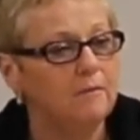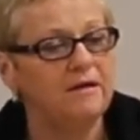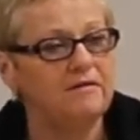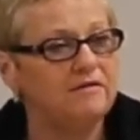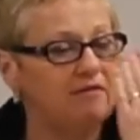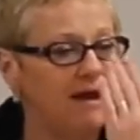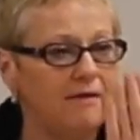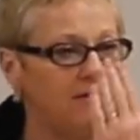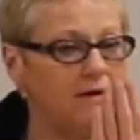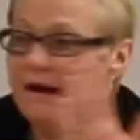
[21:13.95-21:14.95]
But to
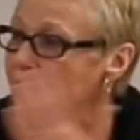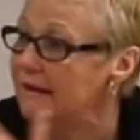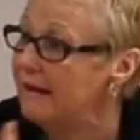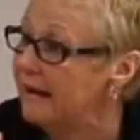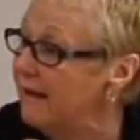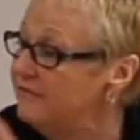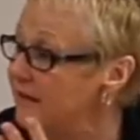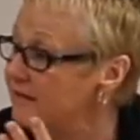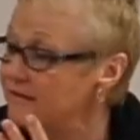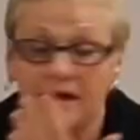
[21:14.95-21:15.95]
stand there, I, like I've
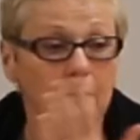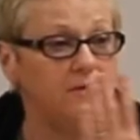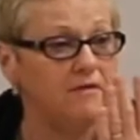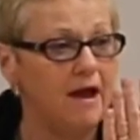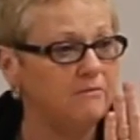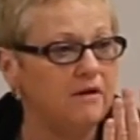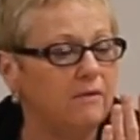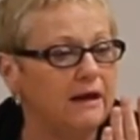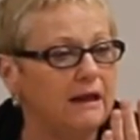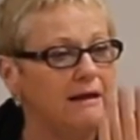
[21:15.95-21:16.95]
said this a couple times
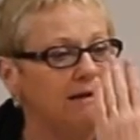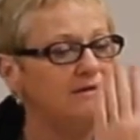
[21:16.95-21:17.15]
already,